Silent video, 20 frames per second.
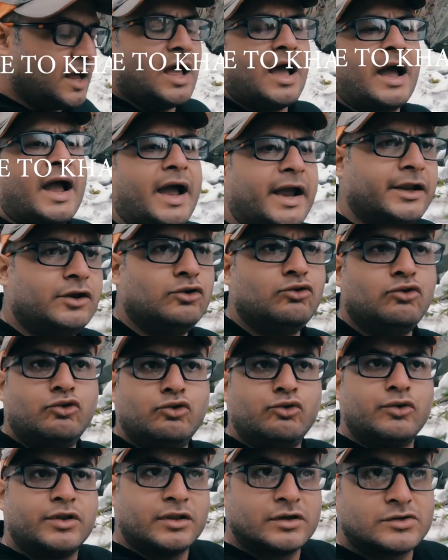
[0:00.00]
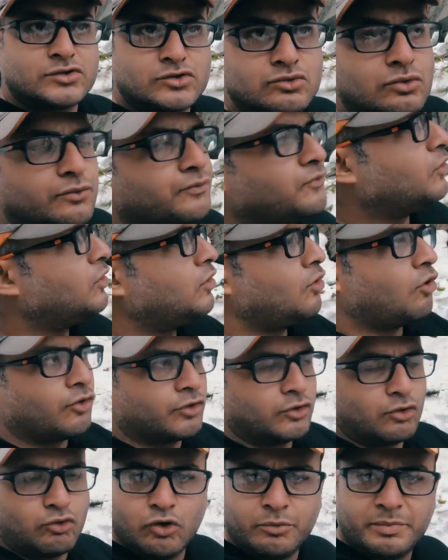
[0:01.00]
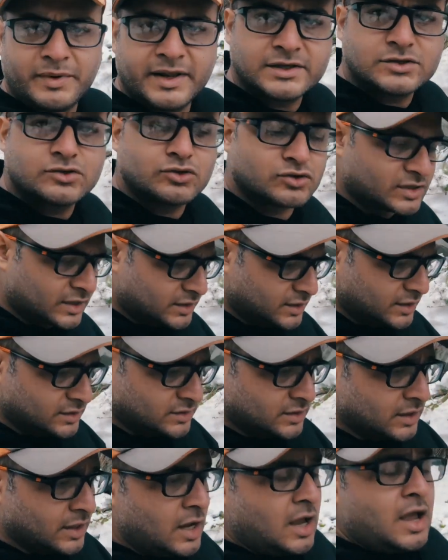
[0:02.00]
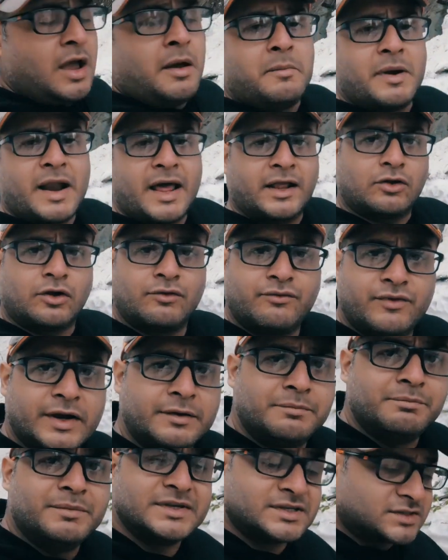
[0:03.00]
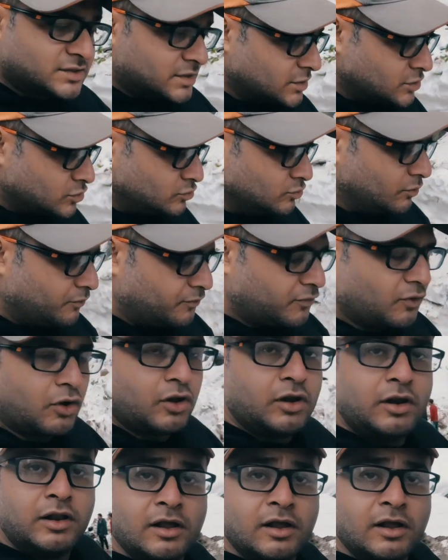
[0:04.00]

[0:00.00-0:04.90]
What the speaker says: I knew during the snowfall the whole place looks like this, but I thought we had missed the snowfall.